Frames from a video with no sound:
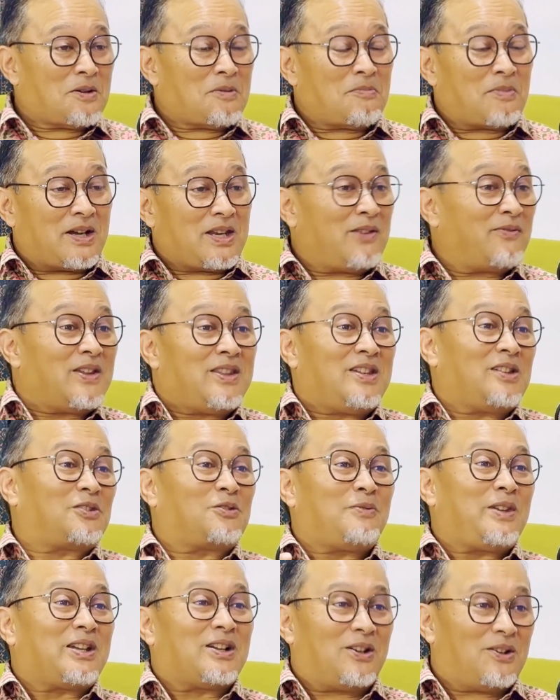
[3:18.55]
but even
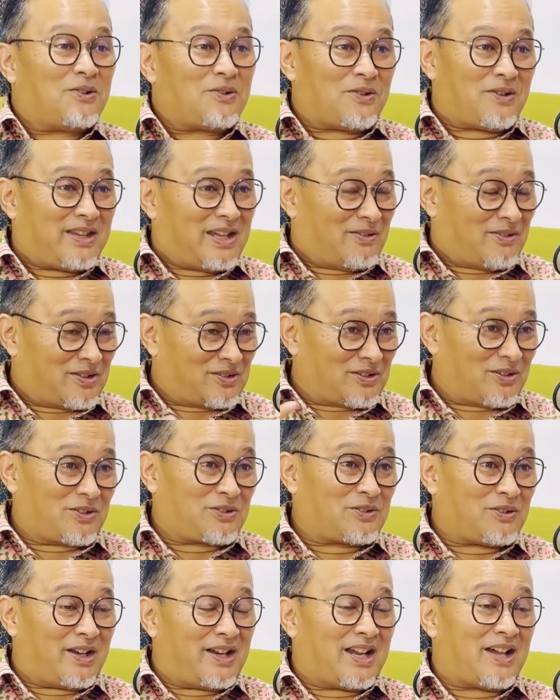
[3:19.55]
this week alone there was
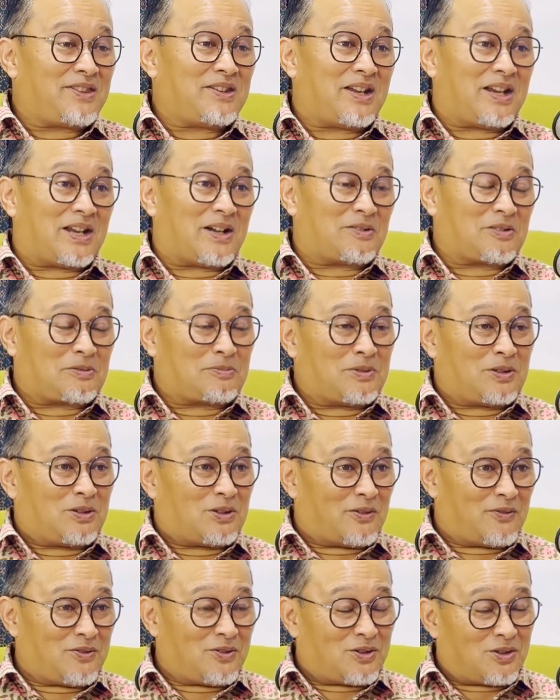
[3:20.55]
also another announcement
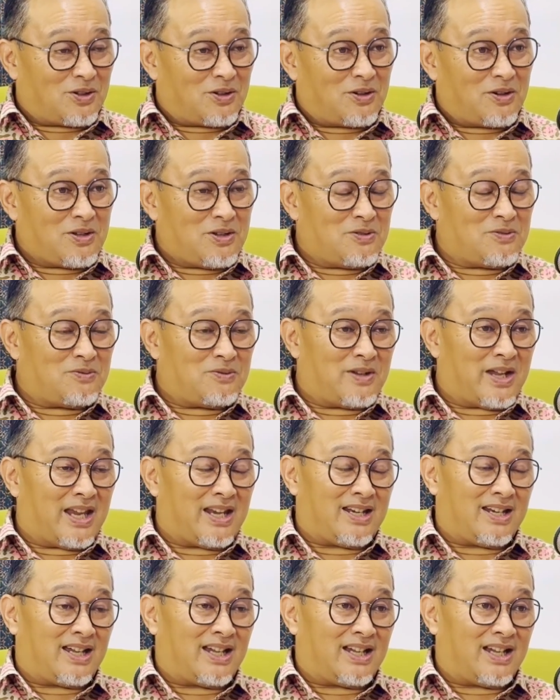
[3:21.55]
of you
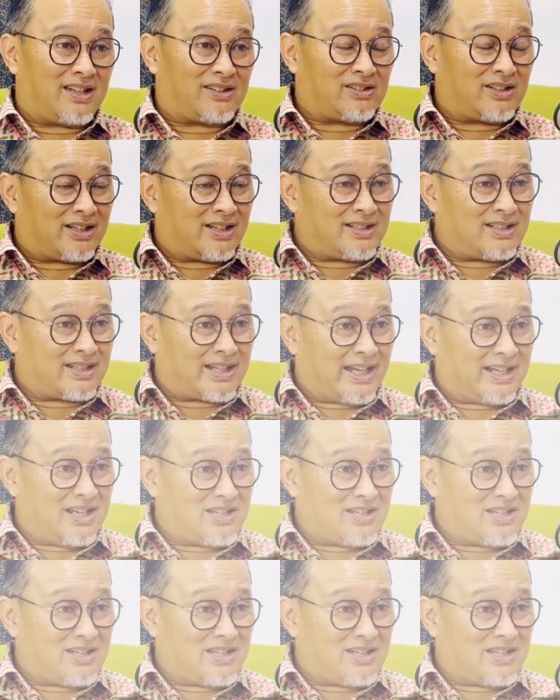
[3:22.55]
and Saudara Khairi